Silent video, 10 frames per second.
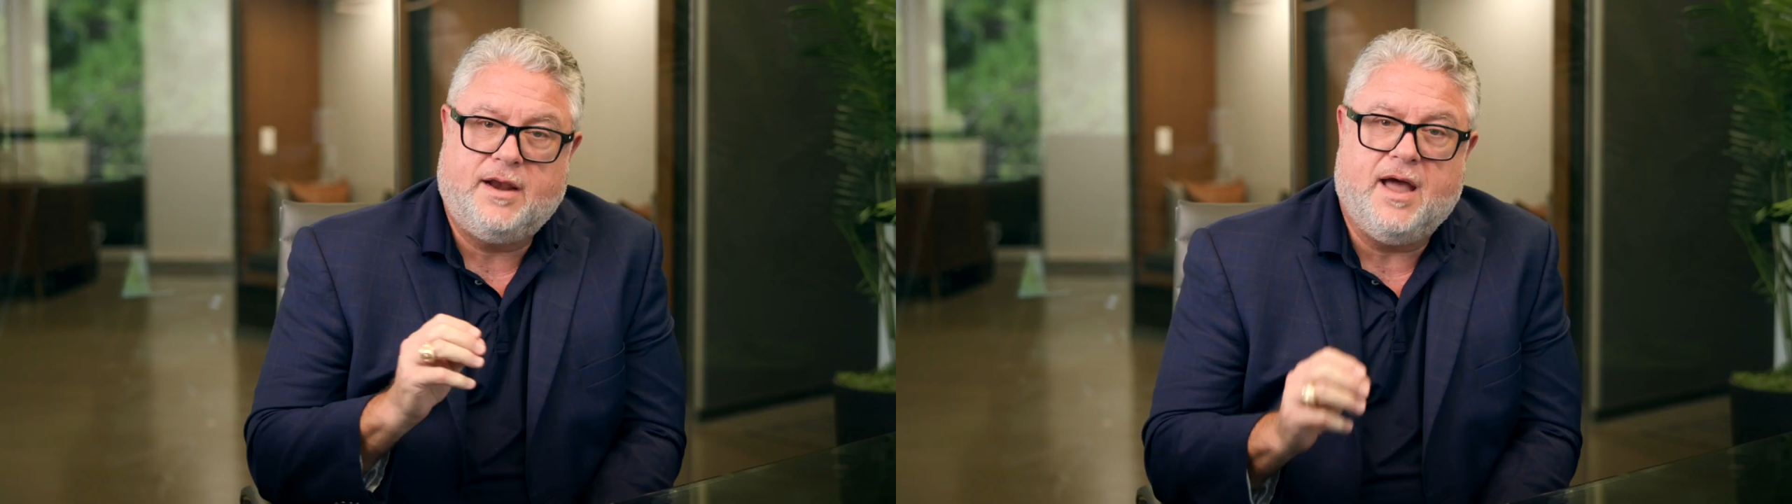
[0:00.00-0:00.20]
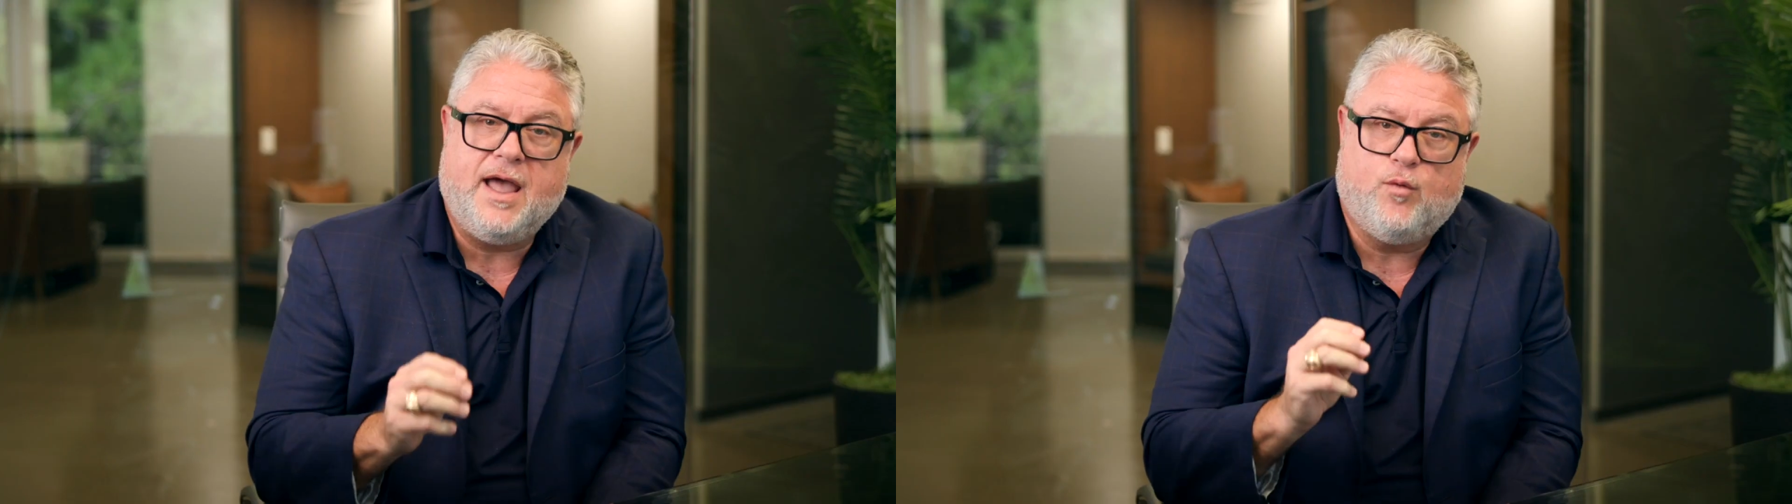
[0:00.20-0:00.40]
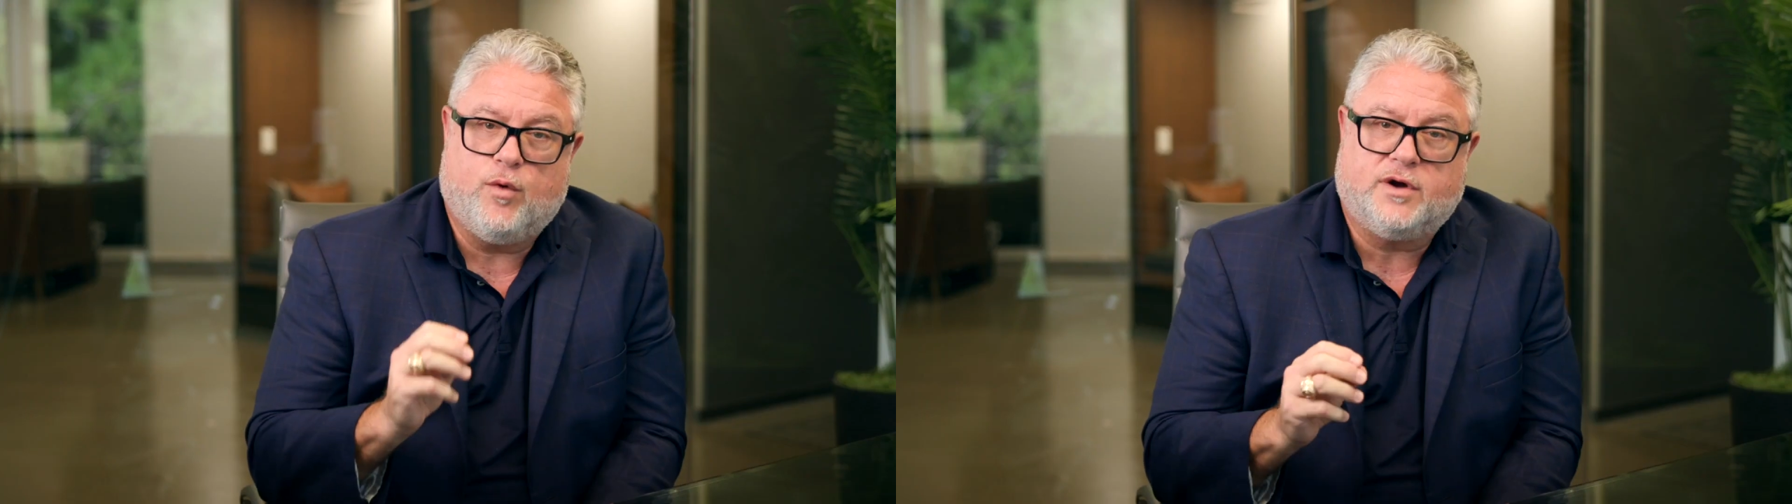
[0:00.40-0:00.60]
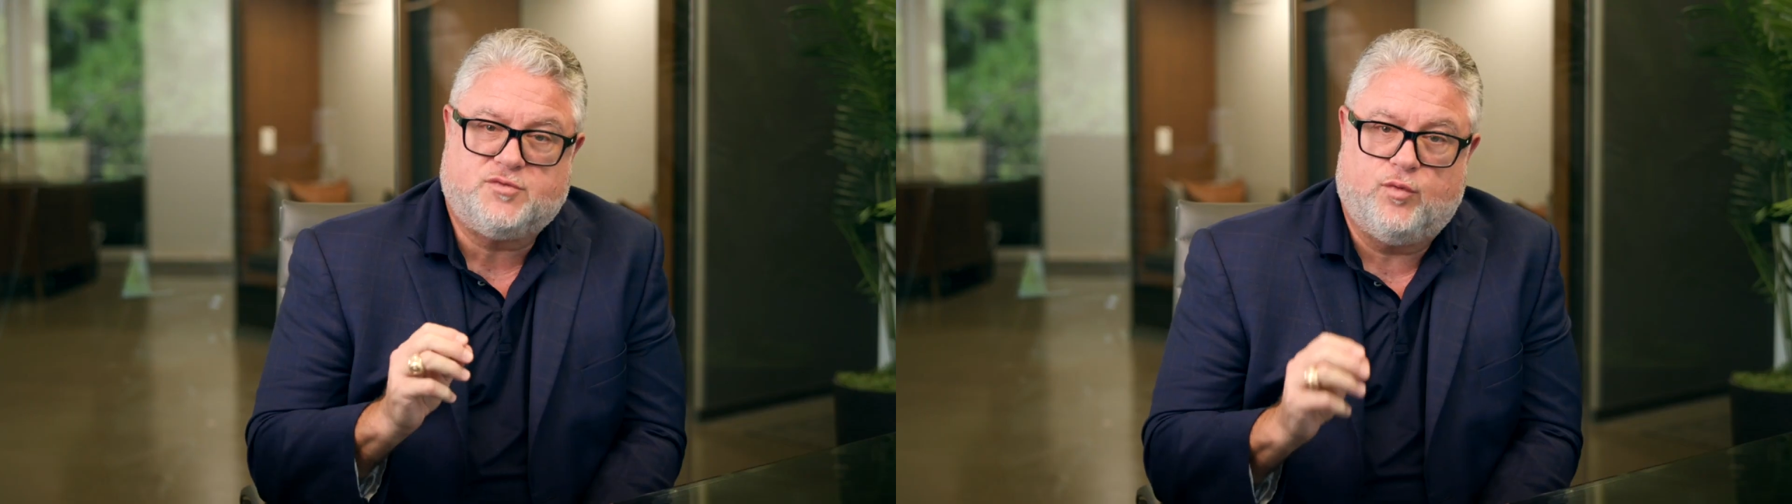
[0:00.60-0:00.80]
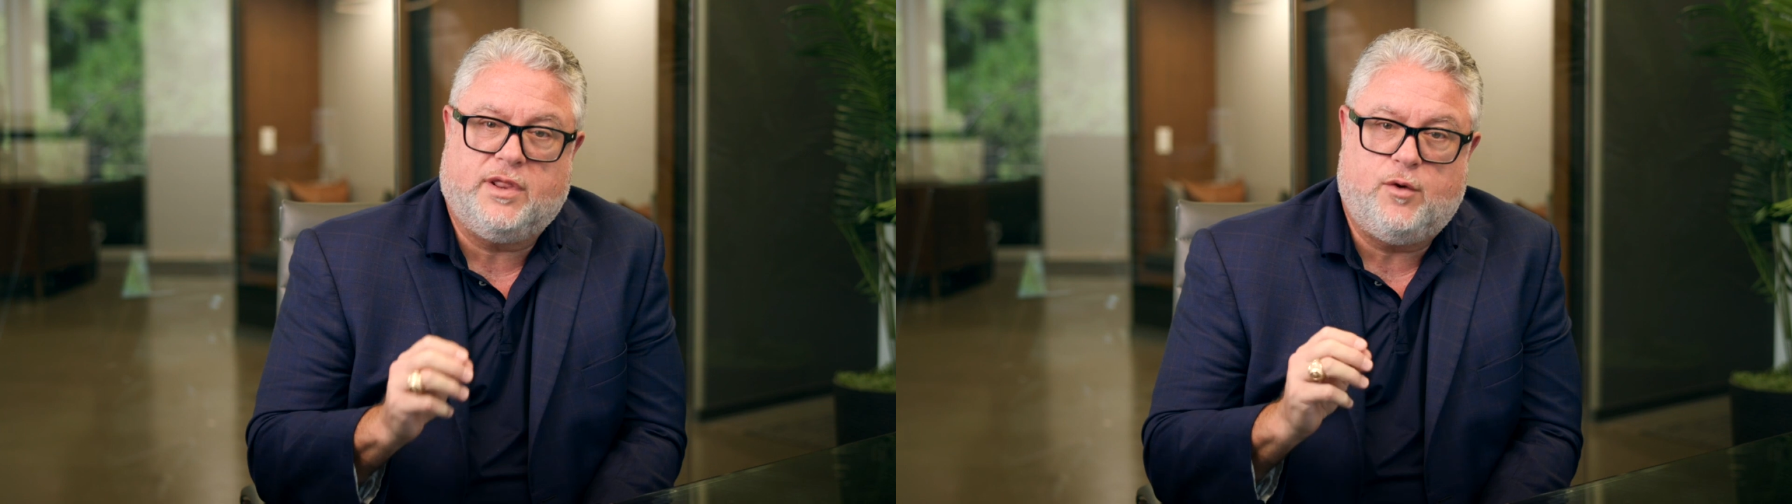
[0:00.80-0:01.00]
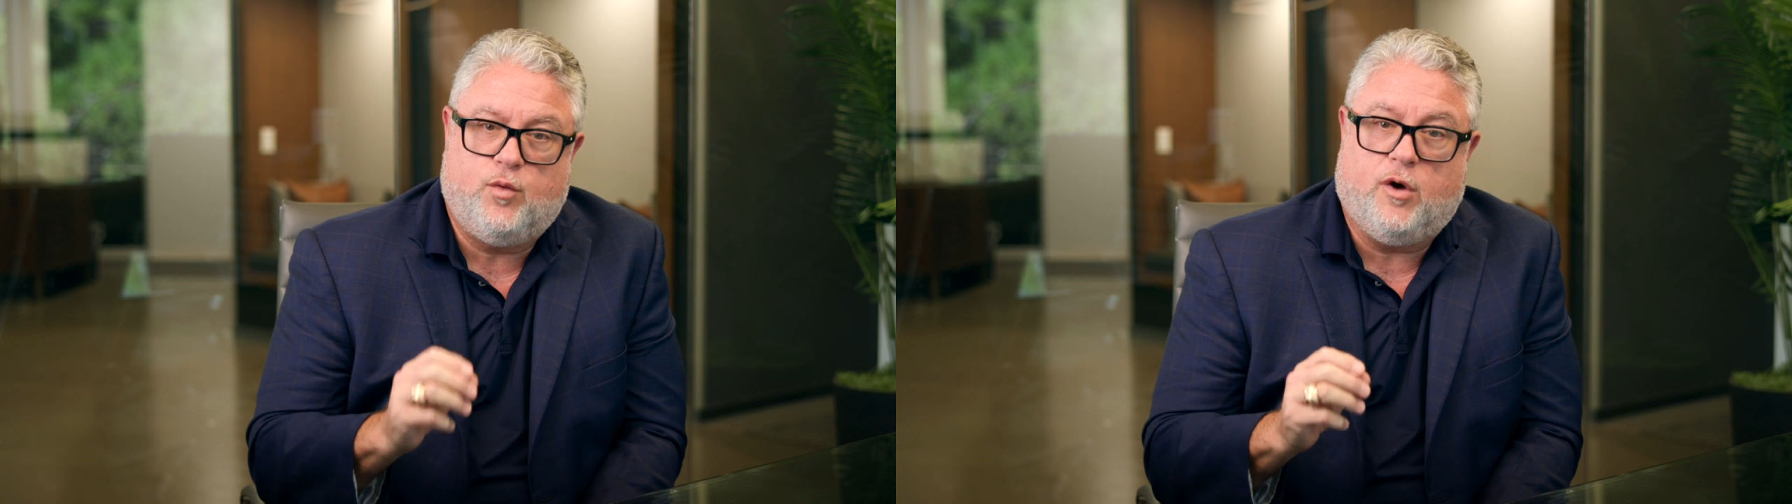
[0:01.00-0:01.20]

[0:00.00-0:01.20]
Ignite works really